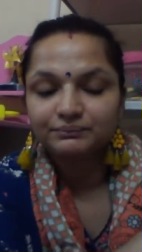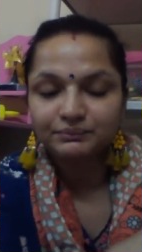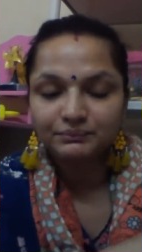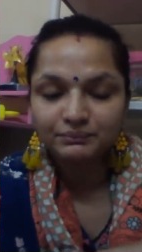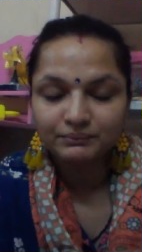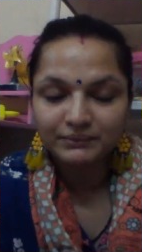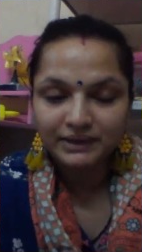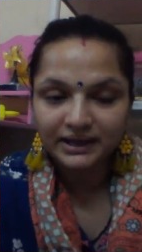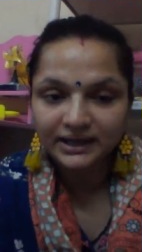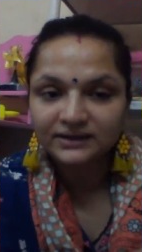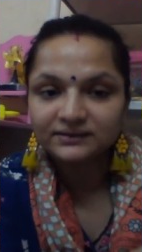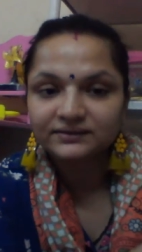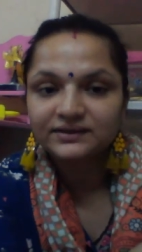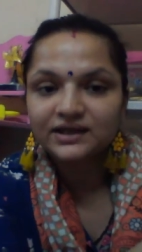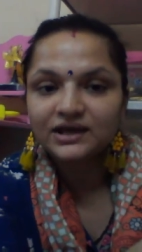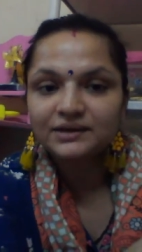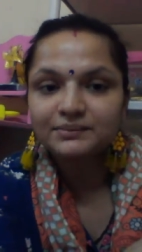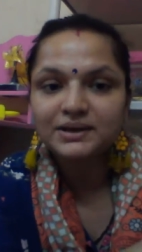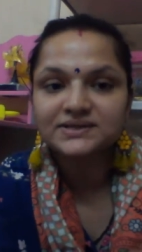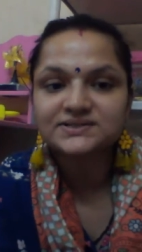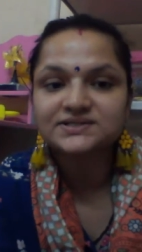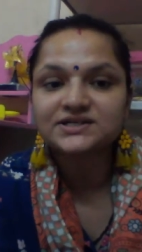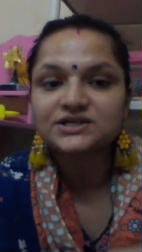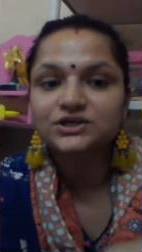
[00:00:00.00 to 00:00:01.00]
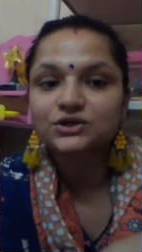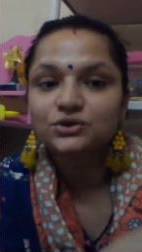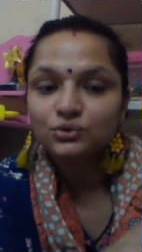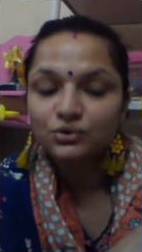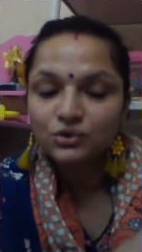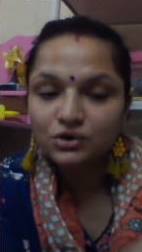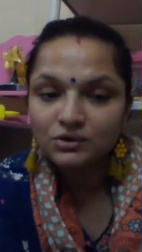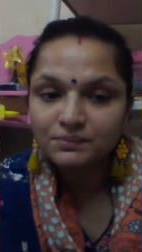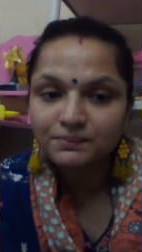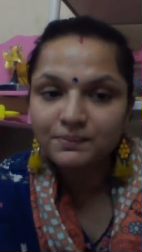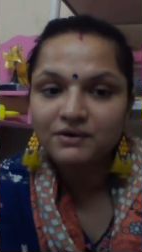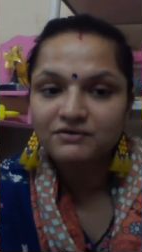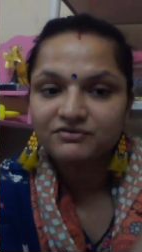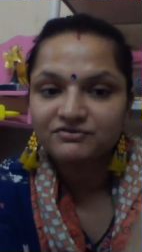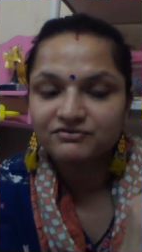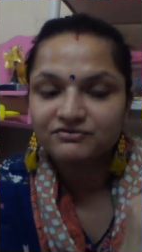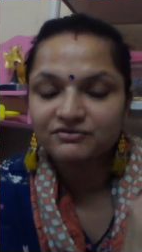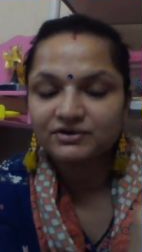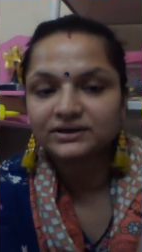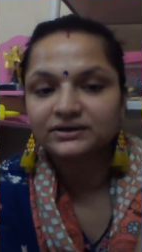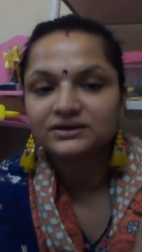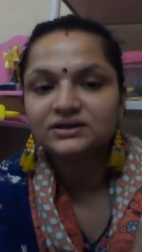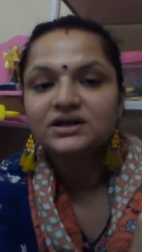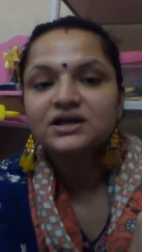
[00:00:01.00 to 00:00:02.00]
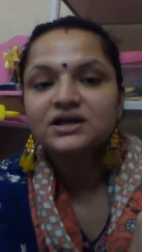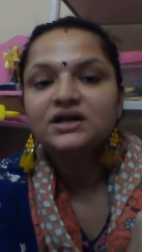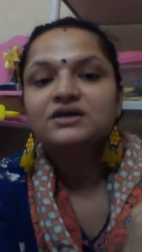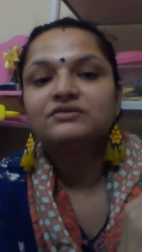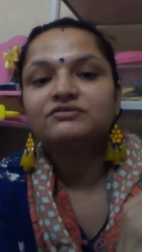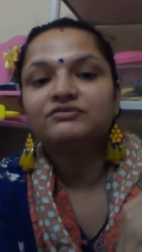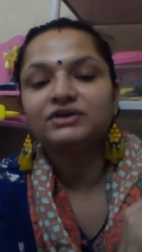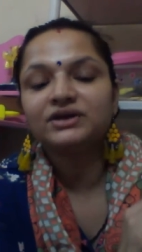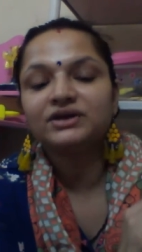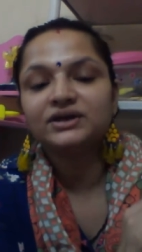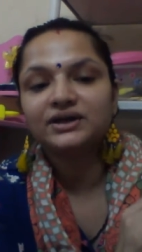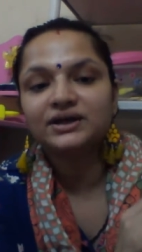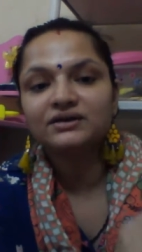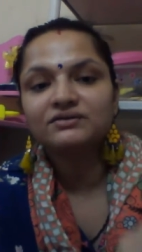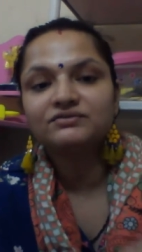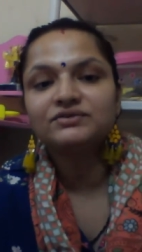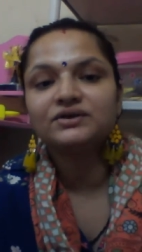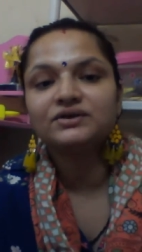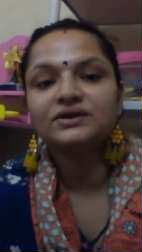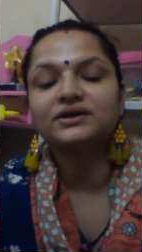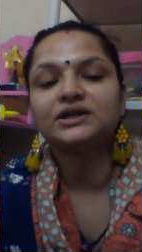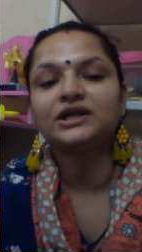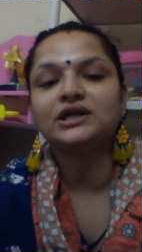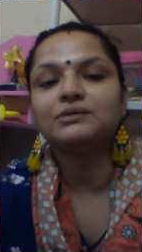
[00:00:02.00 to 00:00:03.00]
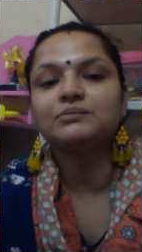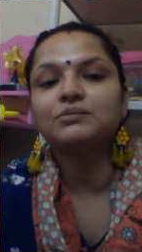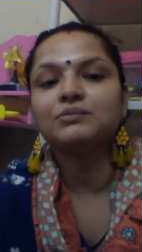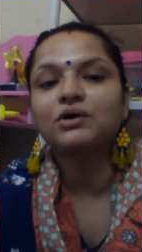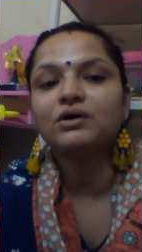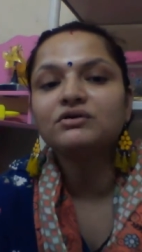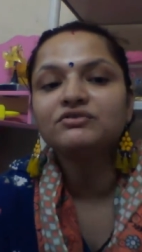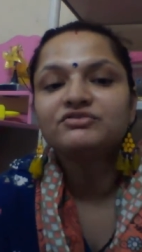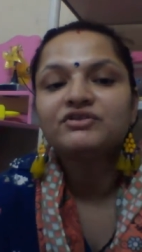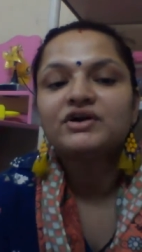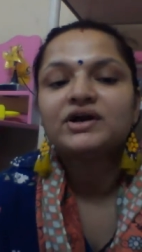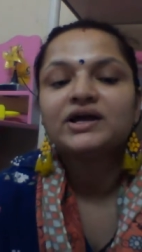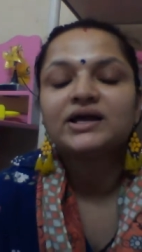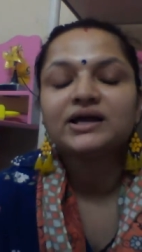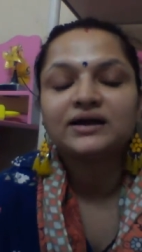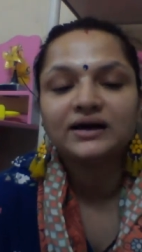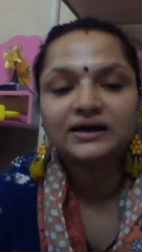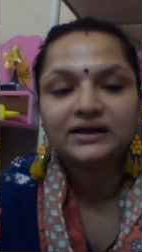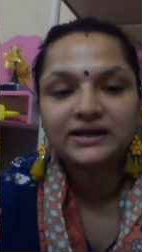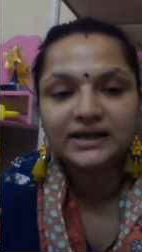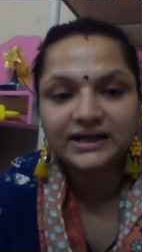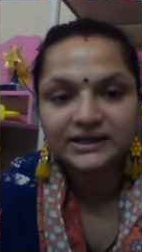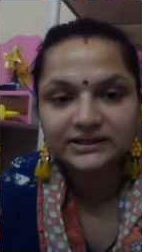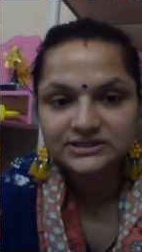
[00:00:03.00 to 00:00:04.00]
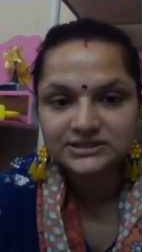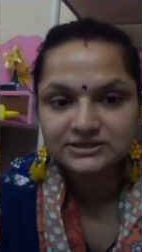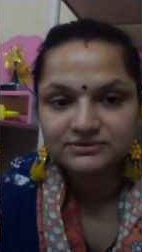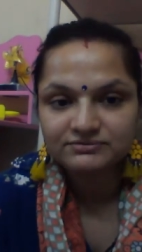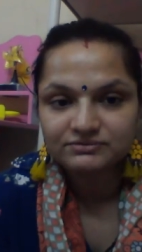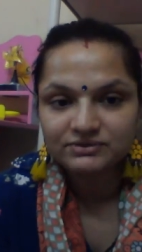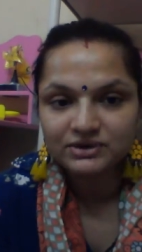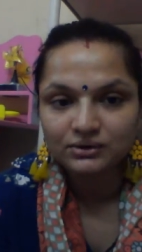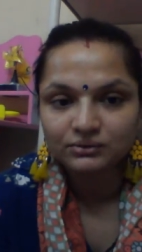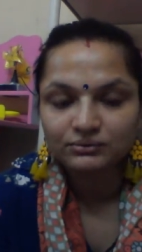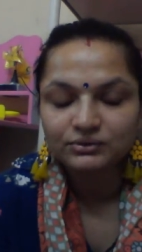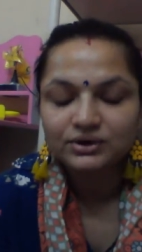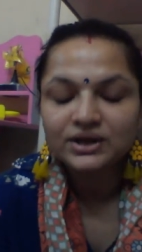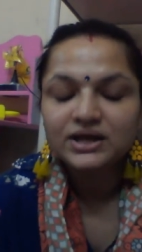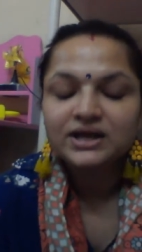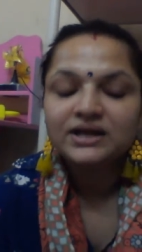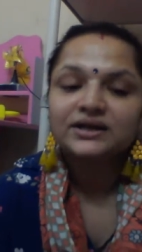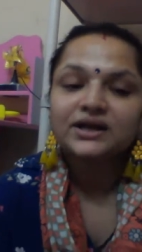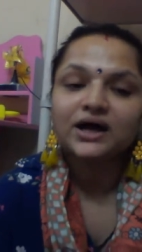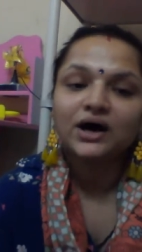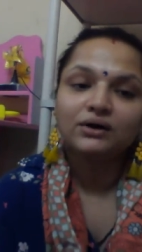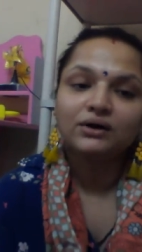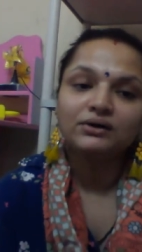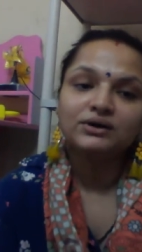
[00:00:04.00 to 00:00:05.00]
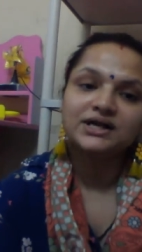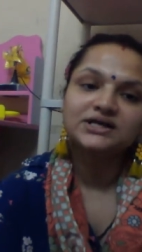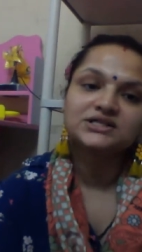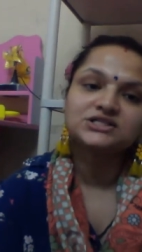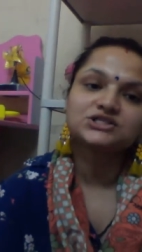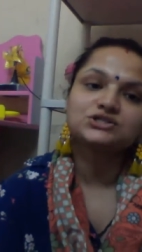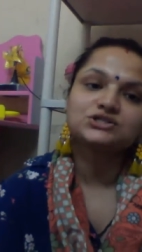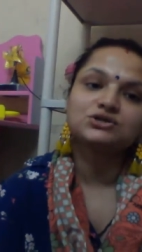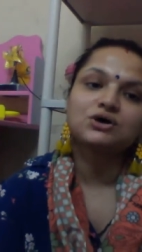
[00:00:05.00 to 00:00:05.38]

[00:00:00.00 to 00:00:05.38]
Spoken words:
make them as a group of one, we give the name of collective noun. Now let's